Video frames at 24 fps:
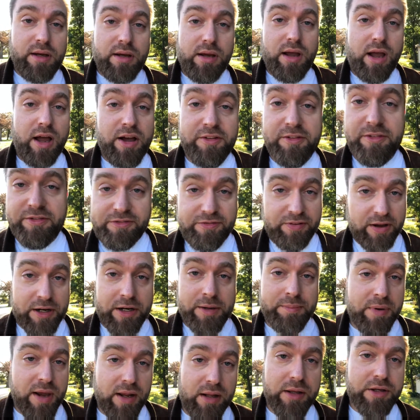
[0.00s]
of
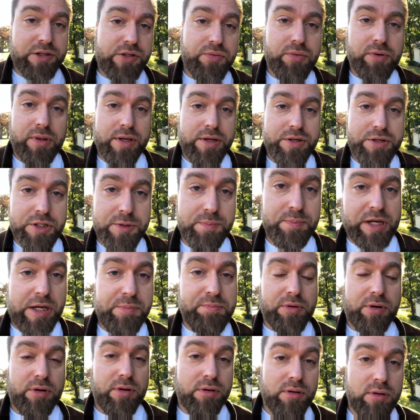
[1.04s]
fundamentalist religious
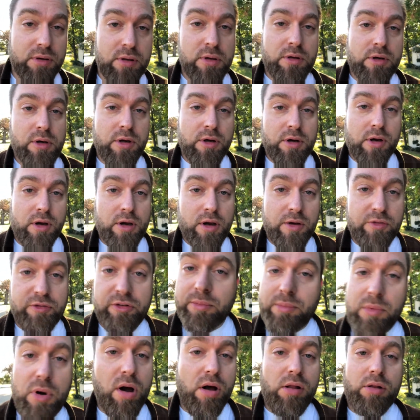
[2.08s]
people
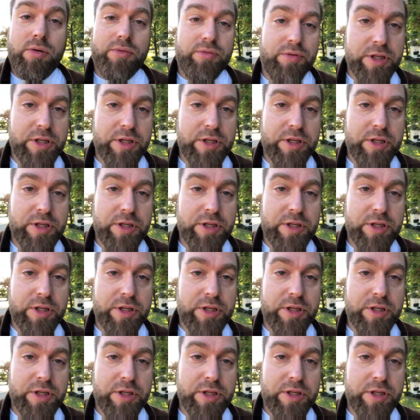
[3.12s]
from all over the